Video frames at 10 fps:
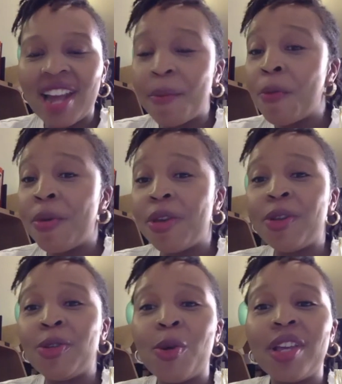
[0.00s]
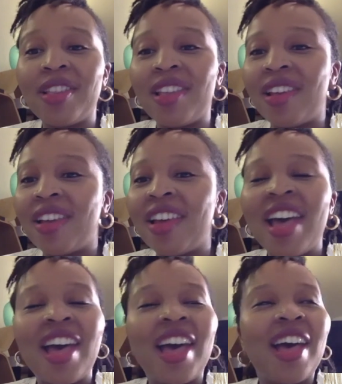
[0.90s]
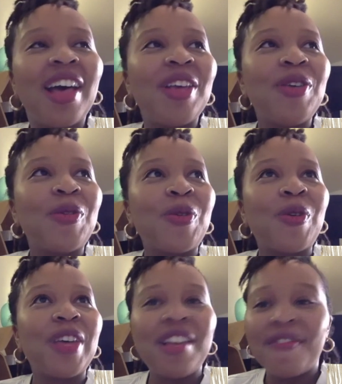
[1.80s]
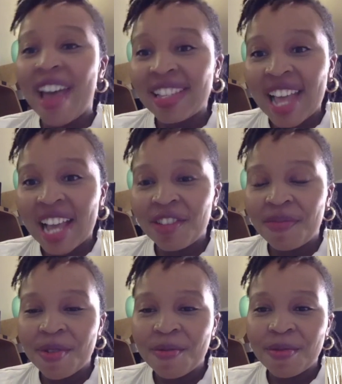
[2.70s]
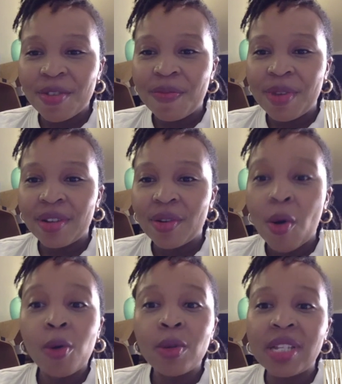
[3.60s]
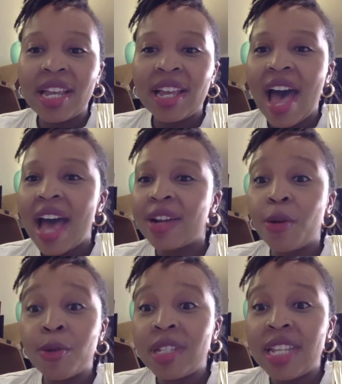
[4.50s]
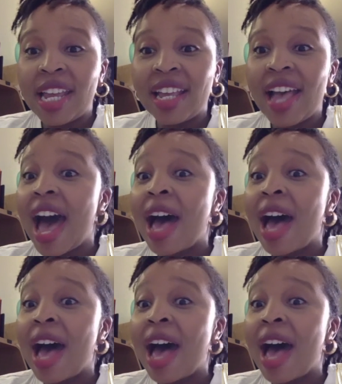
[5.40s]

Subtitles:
I'm hoping you're enjoying your events that you've been holding and hosting.